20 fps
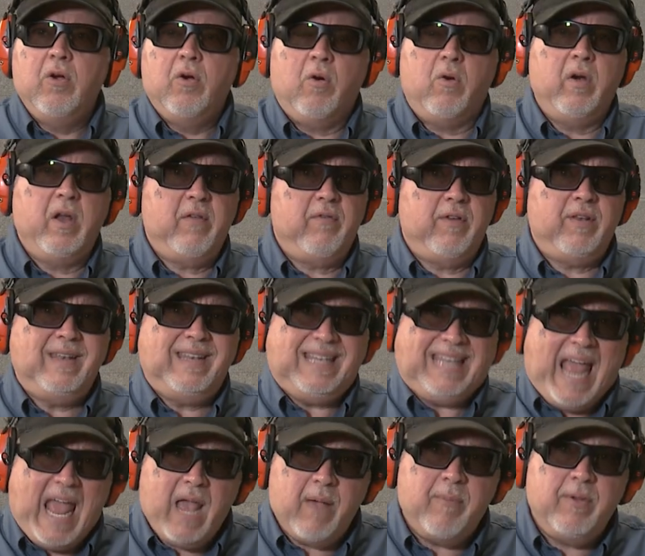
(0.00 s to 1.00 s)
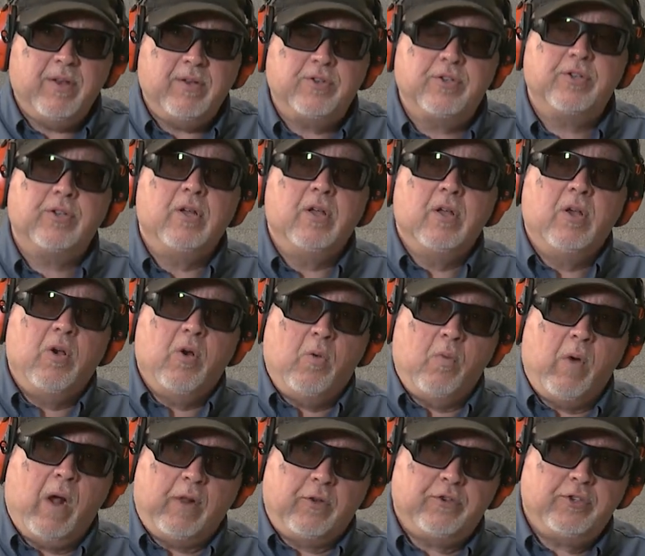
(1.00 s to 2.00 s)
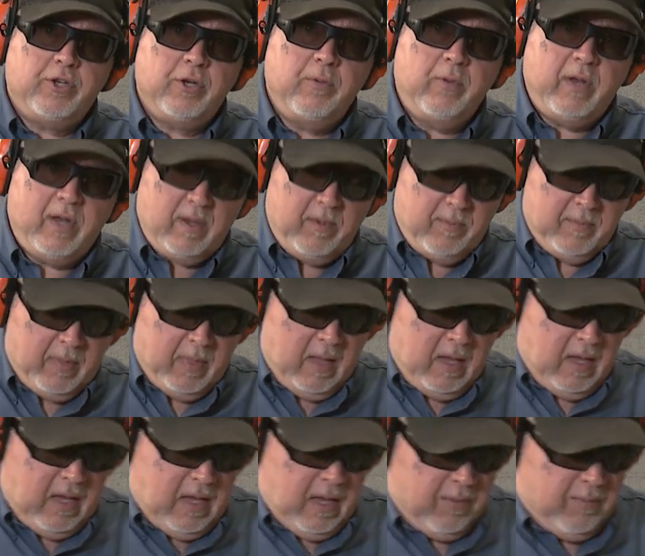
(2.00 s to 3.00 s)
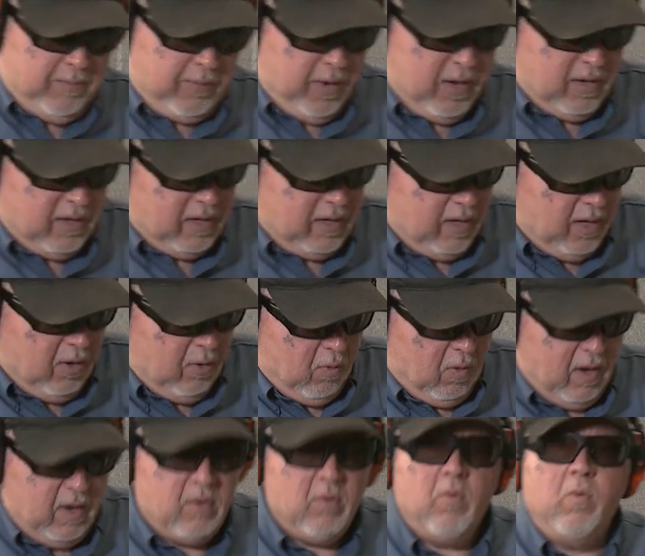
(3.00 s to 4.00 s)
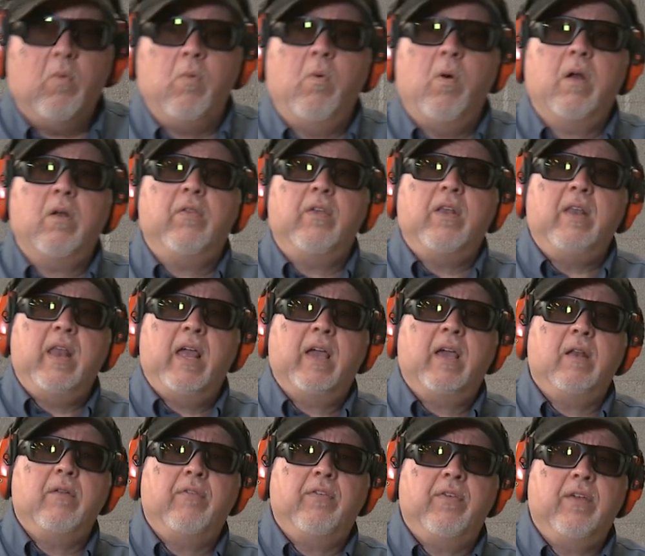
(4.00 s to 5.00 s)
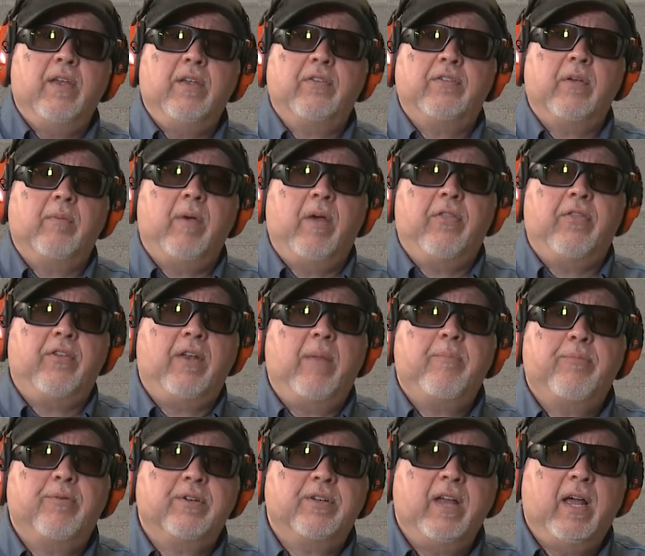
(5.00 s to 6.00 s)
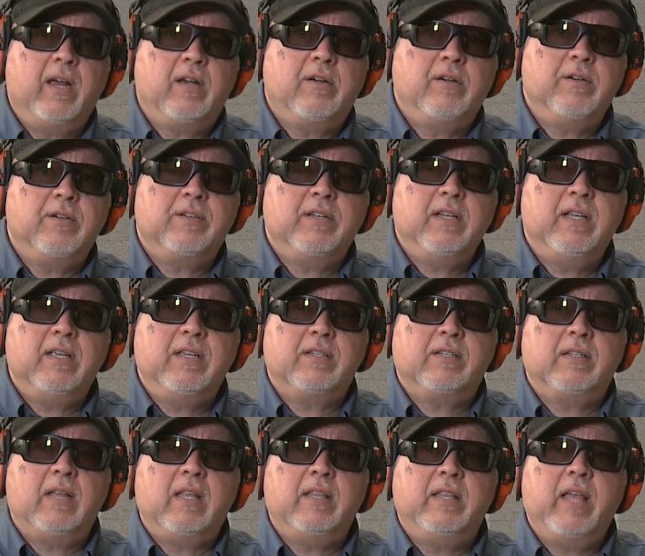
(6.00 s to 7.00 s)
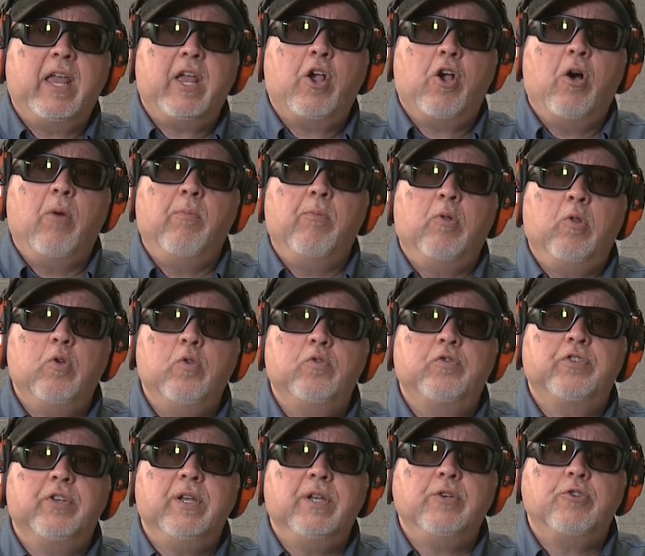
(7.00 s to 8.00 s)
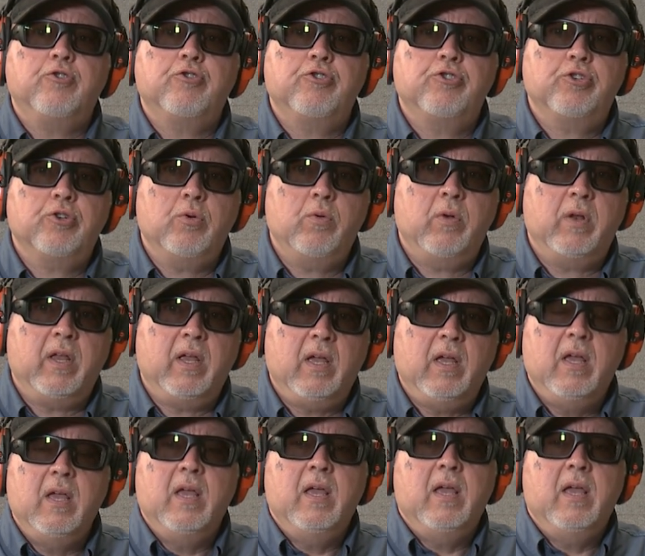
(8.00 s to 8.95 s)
or even damaged while shooting. But you know what? One of the negative things about thread protectors is that they come loose in shooting.